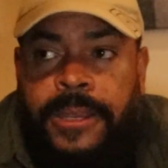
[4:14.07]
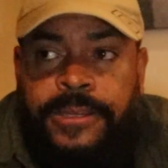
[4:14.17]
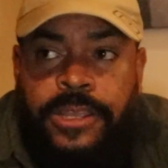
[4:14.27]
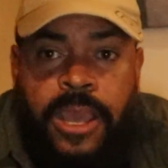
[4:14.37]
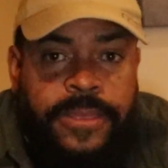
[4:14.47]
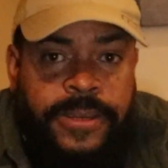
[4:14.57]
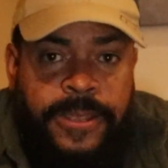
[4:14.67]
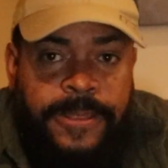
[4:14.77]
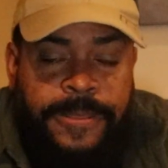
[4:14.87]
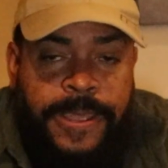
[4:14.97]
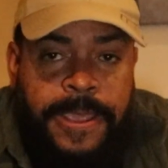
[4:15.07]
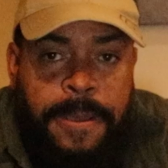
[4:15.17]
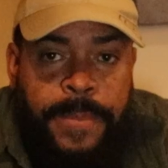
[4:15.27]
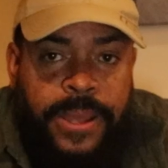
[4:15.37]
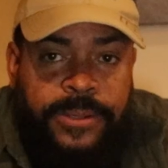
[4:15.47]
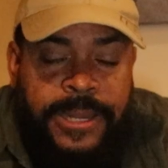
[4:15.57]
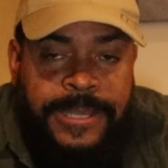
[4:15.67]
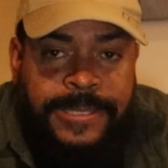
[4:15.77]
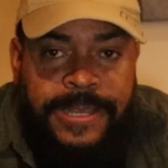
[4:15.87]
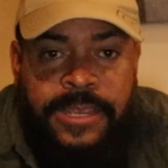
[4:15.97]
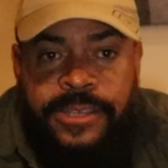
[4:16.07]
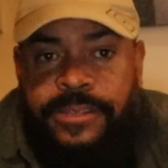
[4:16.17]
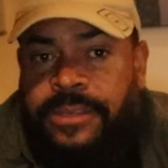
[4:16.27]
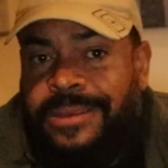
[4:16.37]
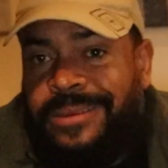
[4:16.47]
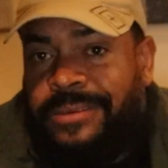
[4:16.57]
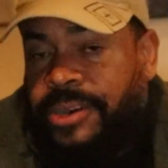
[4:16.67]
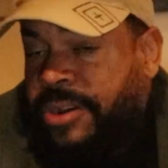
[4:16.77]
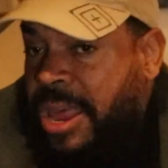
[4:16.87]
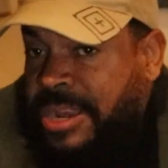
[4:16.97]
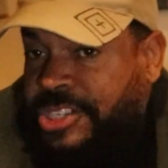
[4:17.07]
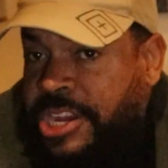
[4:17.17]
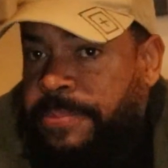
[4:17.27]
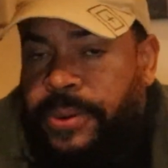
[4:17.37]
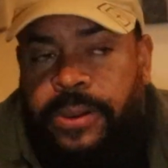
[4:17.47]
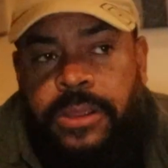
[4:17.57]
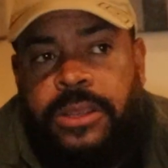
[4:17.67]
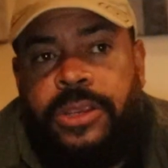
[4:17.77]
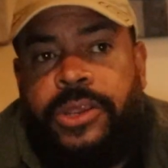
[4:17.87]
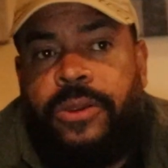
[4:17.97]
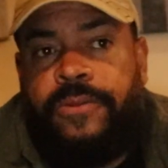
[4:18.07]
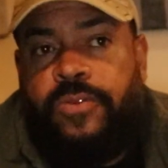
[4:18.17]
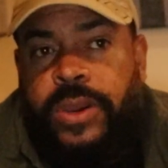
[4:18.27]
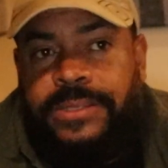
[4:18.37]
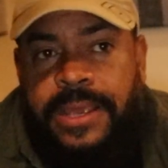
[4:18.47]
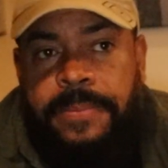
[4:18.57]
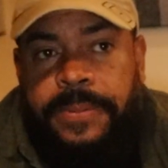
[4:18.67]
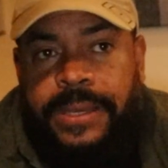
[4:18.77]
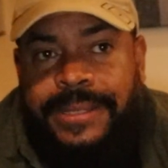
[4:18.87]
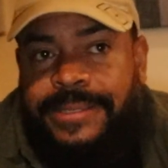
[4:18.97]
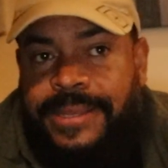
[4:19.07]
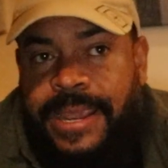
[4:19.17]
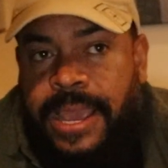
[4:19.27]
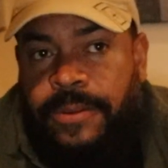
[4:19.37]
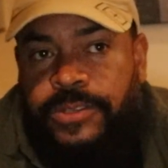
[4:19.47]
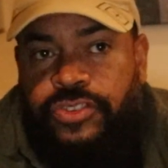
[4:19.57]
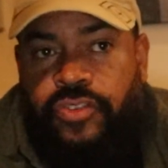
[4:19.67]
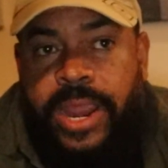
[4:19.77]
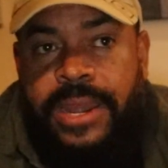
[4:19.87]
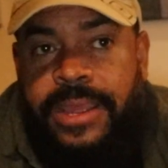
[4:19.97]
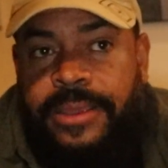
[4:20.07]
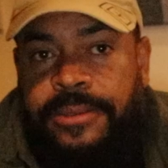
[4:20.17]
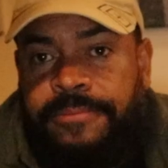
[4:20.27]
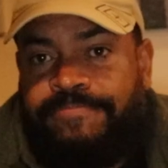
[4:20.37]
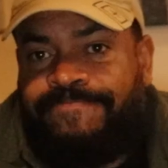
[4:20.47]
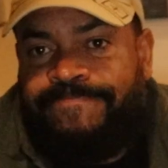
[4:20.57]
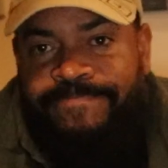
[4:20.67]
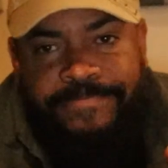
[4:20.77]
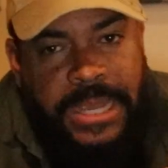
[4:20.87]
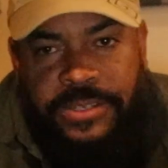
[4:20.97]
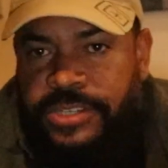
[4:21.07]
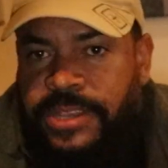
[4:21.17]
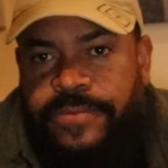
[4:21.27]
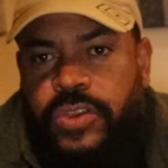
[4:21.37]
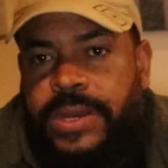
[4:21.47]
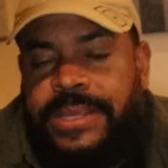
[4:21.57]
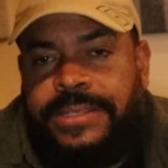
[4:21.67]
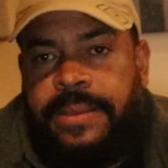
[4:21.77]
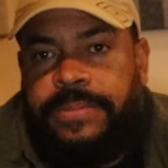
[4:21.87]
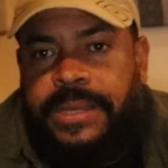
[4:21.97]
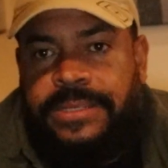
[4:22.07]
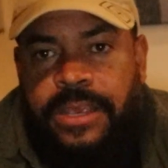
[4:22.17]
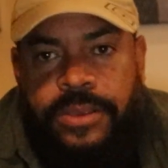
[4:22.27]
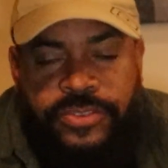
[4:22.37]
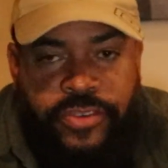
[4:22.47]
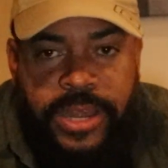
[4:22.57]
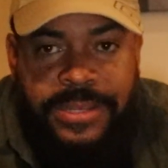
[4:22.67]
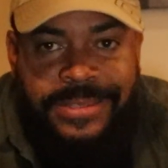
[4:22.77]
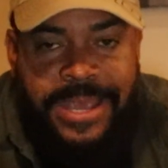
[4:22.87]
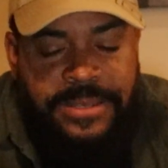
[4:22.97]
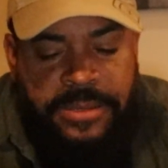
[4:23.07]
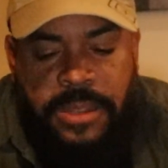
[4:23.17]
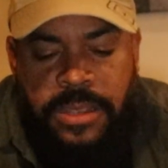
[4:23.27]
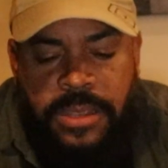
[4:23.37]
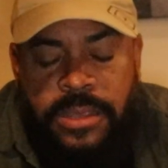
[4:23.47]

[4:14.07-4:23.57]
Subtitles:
The other thing about this is they're a lot cheaper. For example, let's say I was trading, I'll just give you an example. Let's say I was trading Tesla.